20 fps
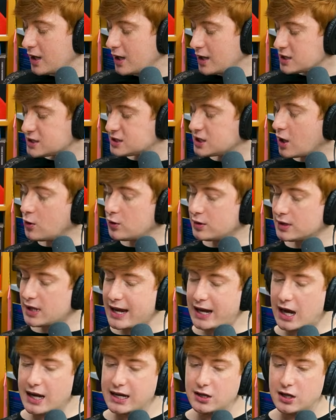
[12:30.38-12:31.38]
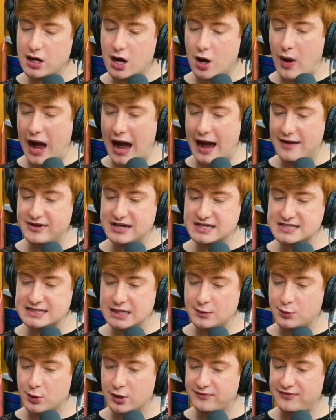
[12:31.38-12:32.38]
So, like, you know, obviously
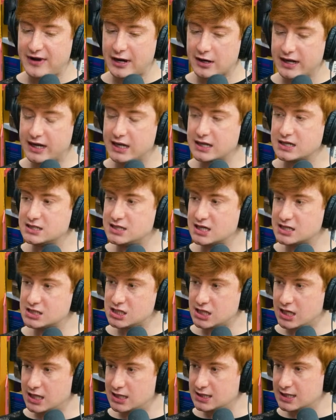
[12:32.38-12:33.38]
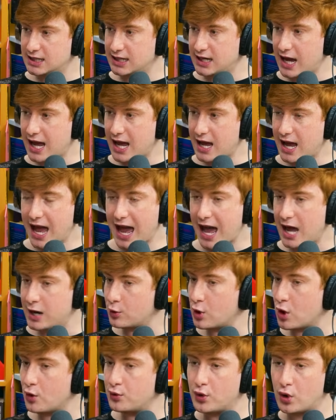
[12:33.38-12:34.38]
we're very conditioned in a
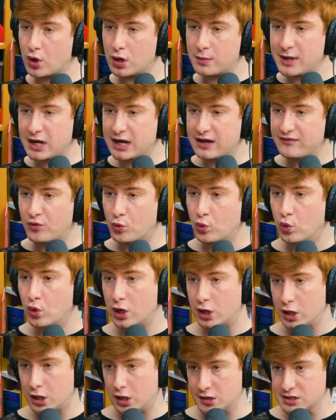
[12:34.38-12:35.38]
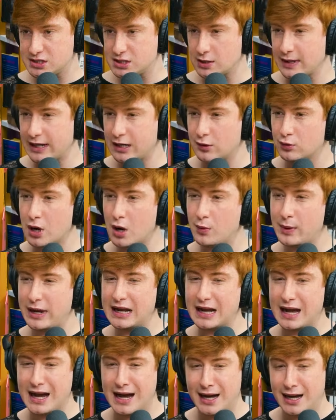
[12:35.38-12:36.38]
heteronormative world. So, like,
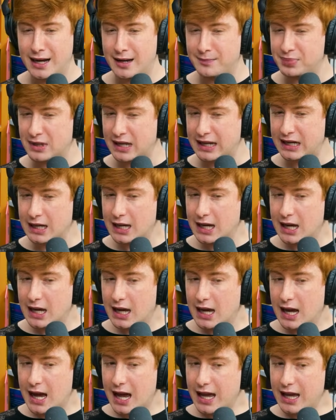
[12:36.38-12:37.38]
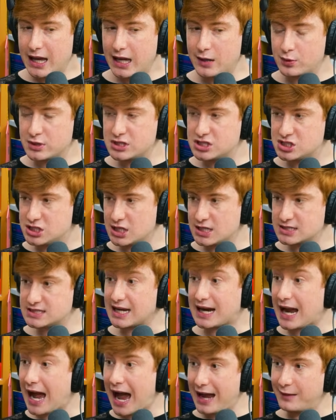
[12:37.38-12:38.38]
growing up, like, it was just
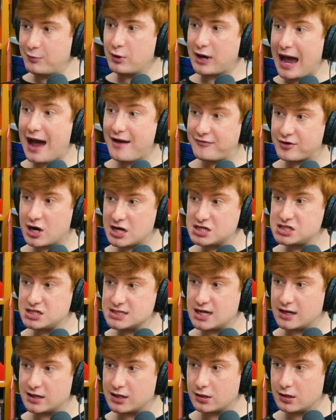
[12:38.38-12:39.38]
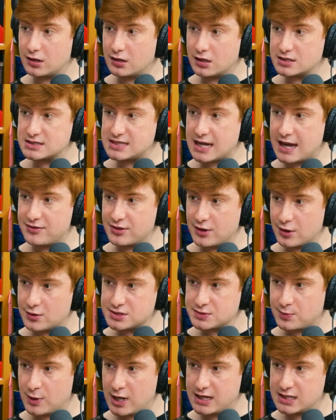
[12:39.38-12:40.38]
like I would have crushes on girls, and those
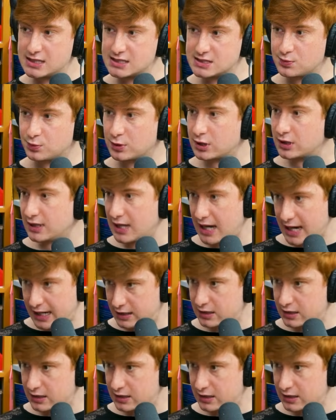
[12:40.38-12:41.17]
ones were like